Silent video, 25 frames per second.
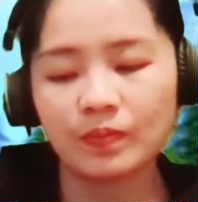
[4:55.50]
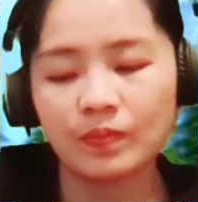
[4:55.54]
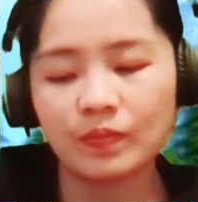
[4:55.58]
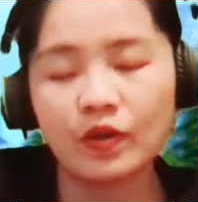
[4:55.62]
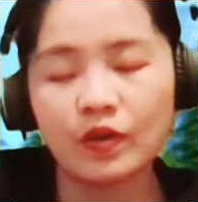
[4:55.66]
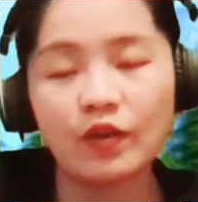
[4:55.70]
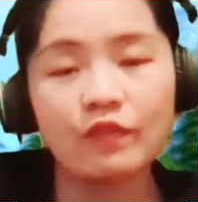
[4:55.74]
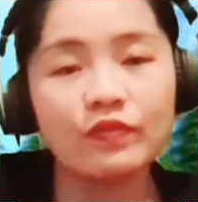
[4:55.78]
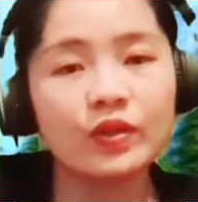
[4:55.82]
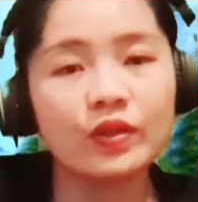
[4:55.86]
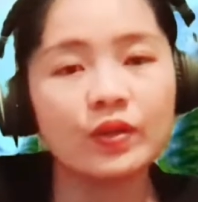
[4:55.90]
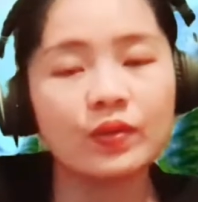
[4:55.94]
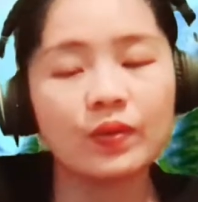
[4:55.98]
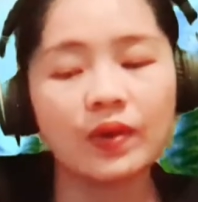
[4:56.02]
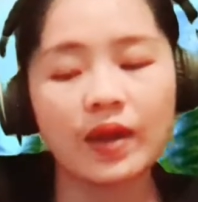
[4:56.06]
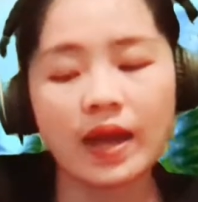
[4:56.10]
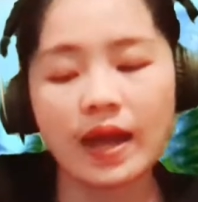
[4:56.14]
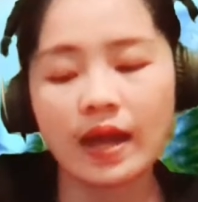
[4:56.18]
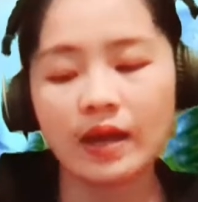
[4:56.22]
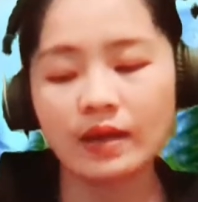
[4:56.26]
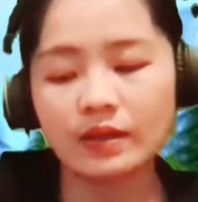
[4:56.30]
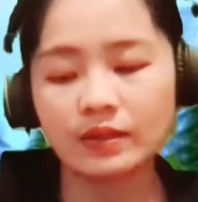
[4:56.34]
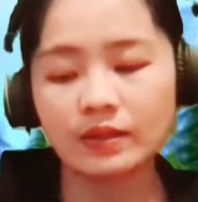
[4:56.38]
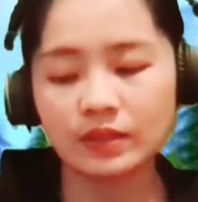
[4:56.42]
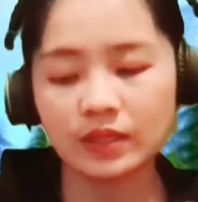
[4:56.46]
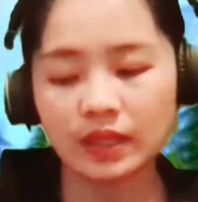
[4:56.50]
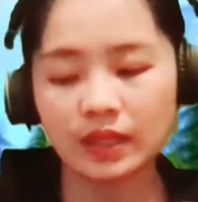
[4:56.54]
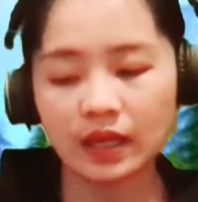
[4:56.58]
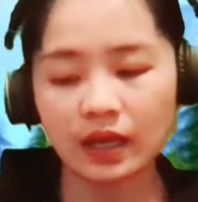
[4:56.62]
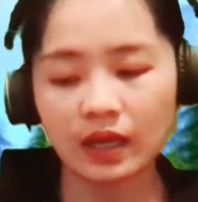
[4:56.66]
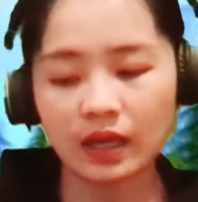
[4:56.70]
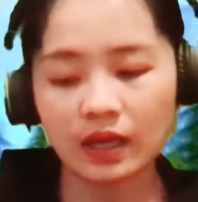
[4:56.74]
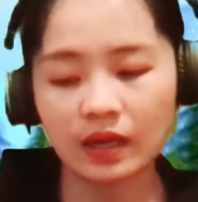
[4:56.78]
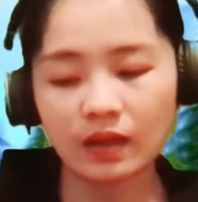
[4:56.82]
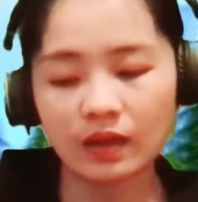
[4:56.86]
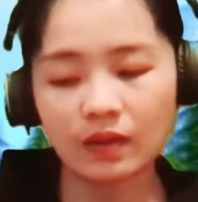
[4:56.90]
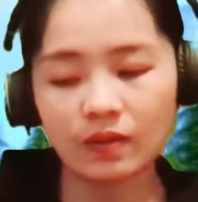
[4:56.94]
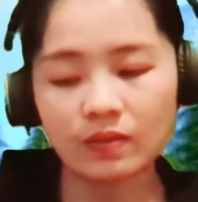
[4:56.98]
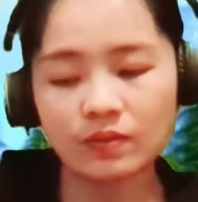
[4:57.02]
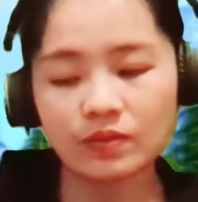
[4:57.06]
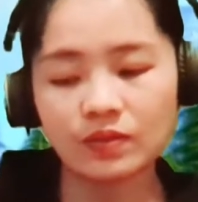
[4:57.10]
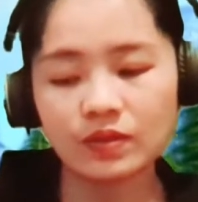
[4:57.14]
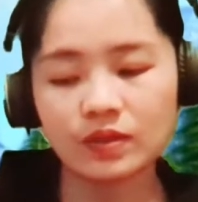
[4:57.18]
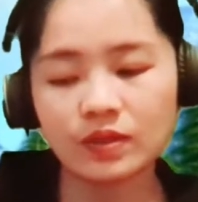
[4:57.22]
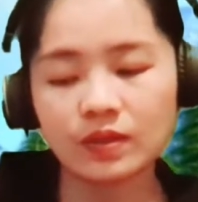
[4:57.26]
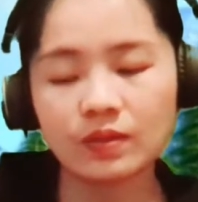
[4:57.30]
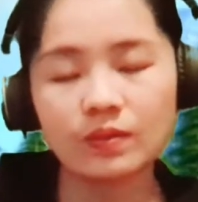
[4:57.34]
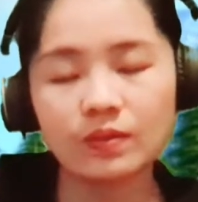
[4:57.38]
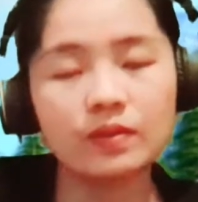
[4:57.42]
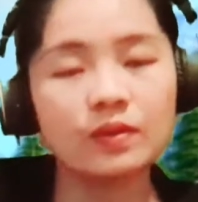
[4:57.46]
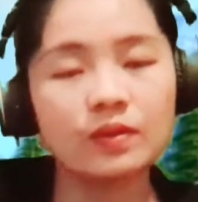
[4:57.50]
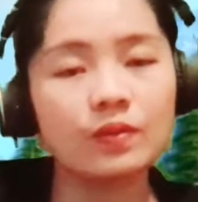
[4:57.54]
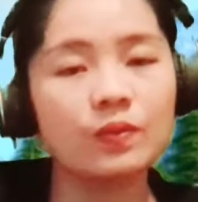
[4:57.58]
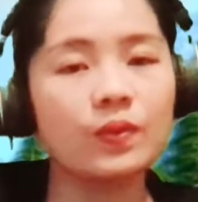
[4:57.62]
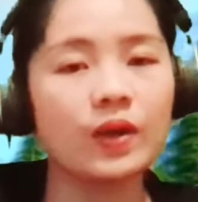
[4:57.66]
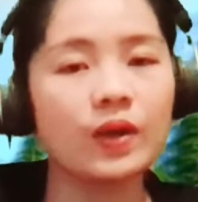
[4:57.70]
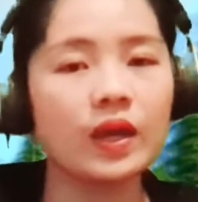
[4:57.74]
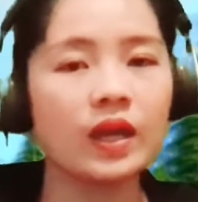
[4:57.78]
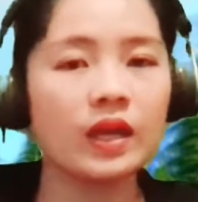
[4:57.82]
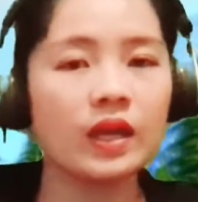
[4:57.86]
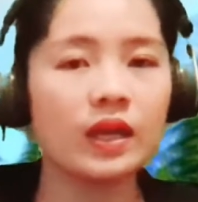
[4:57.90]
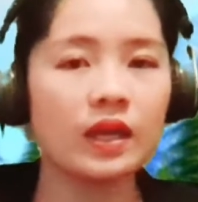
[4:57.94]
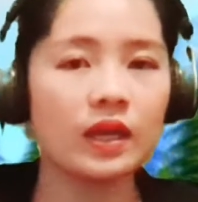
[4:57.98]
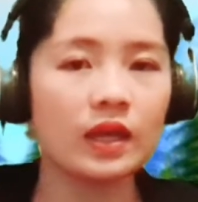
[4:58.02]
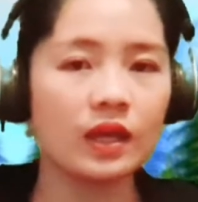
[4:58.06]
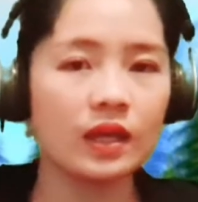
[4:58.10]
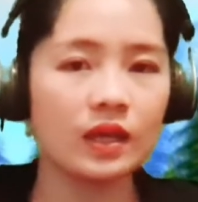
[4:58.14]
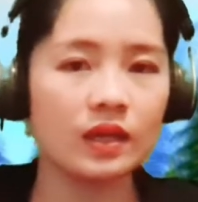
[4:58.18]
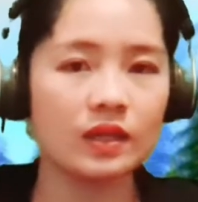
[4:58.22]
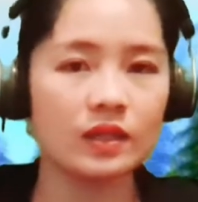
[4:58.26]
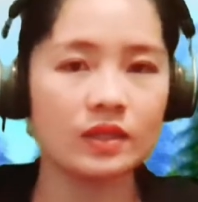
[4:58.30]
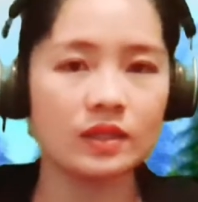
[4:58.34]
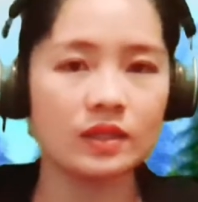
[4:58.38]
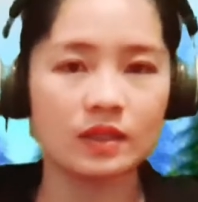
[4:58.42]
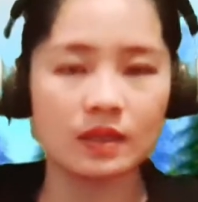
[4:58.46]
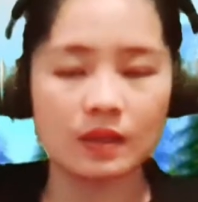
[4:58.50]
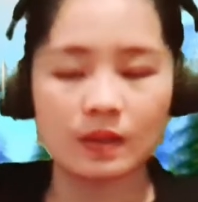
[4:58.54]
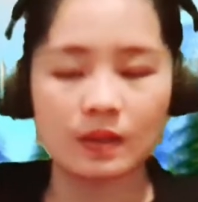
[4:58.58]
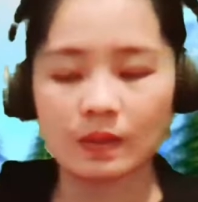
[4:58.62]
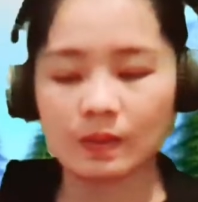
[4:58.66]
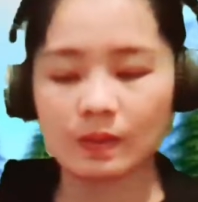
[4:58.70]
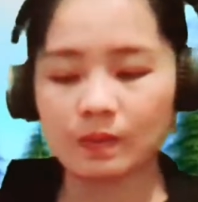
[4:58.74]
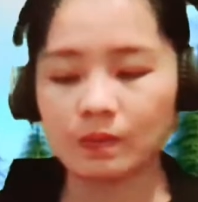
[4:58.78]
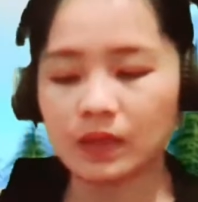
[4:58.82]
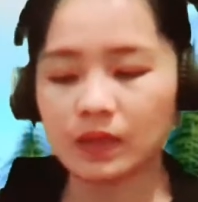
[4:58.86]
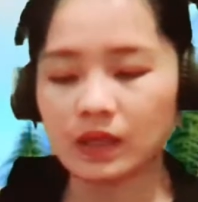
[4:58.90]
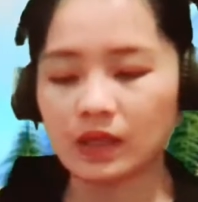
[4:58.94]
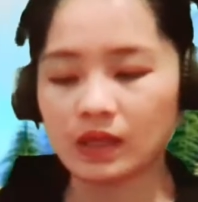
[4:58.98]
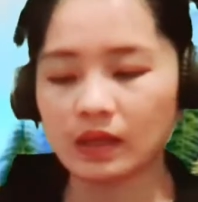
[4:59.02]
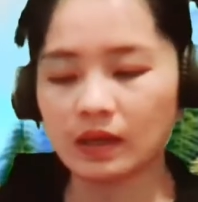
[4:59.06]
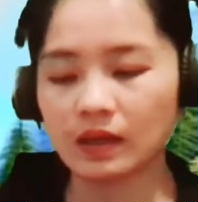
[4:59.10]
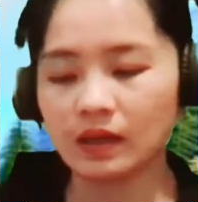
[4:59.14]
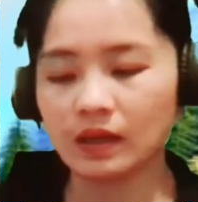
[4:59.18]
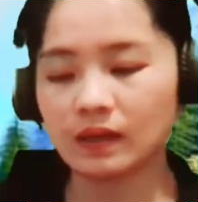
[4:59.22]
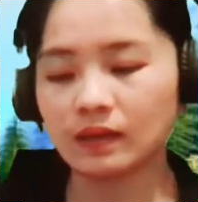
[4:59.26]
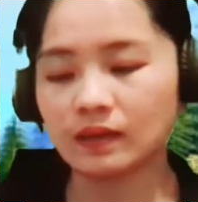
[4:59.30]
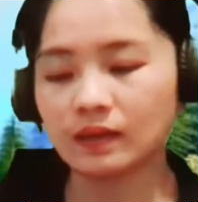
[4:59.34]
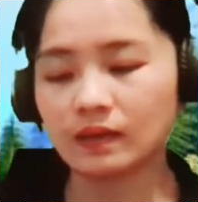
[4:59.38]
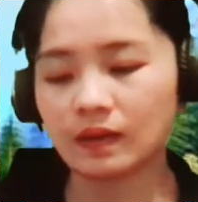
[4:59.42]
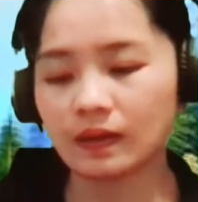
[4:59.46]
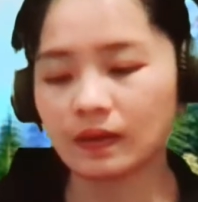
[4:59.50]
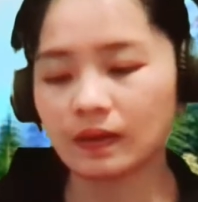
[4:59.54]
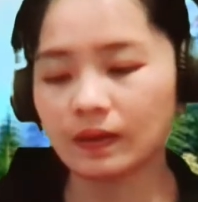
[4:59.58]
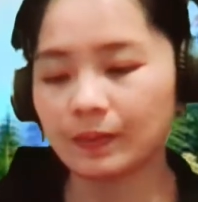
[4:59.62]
of the crowd, and also the way he is being